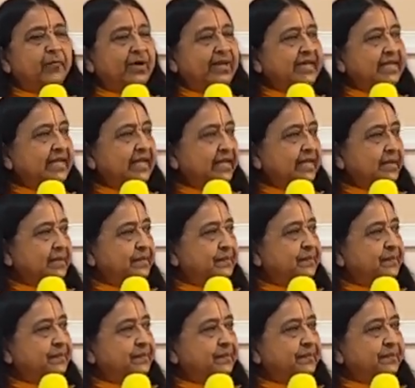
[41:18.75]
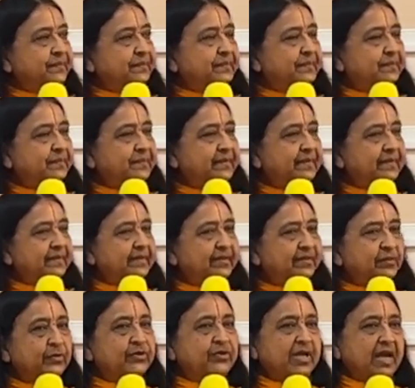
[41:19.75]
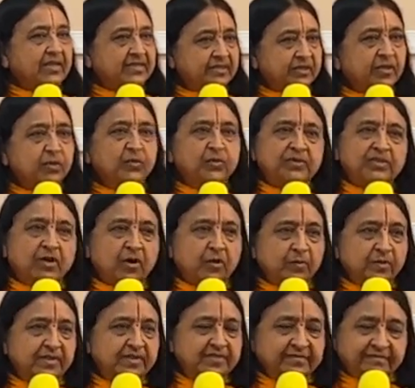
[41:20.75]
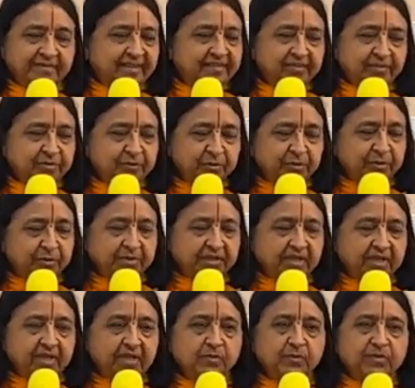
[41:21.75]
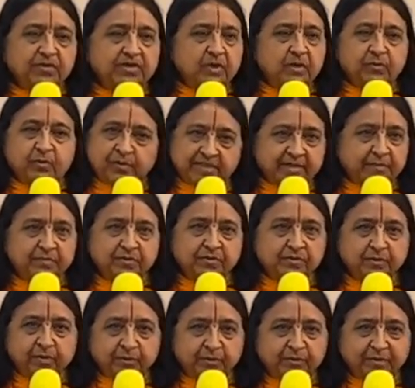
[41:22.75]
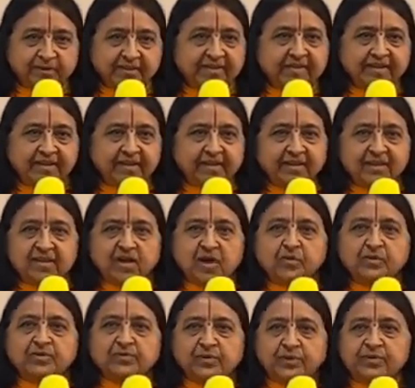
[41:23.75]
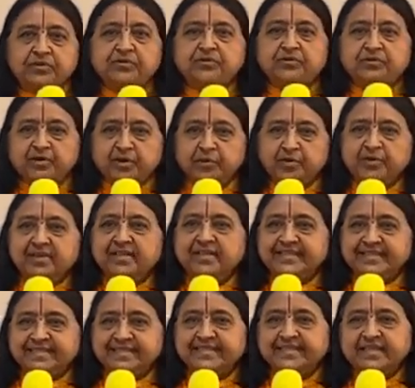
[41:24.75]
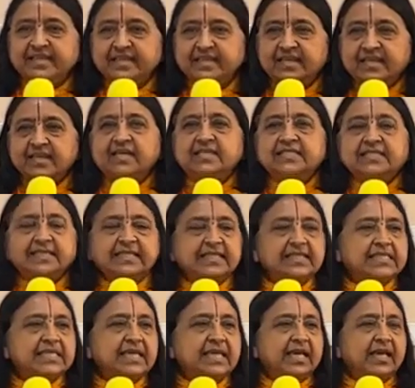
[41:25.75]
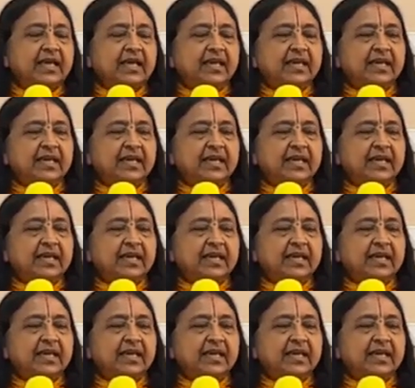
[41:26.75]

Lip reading: One day, Dushasana, who was always, rather Duryodhan, who was always up to no good, he always wanted to trouble his cousins,